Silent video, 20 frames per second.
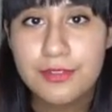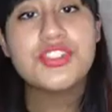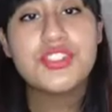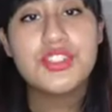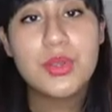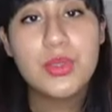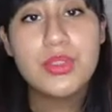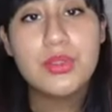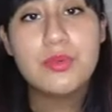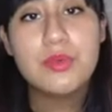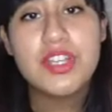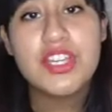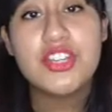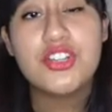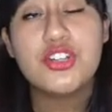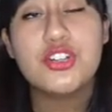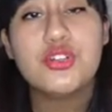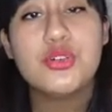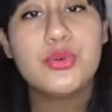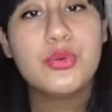Show the
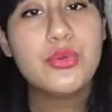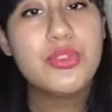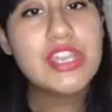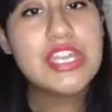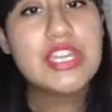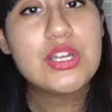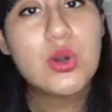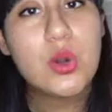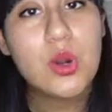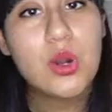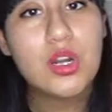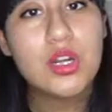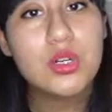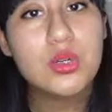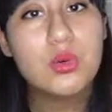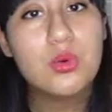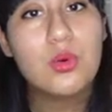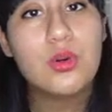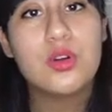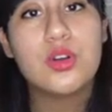reader who they are
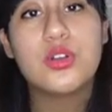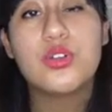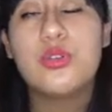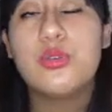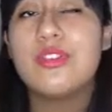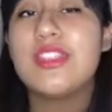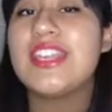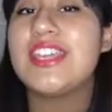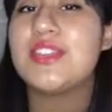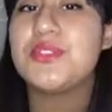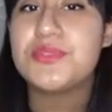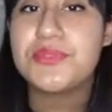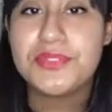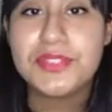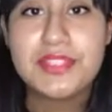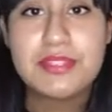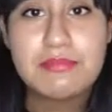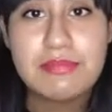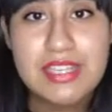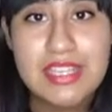or who they
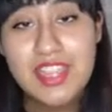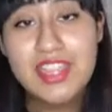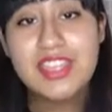used to be.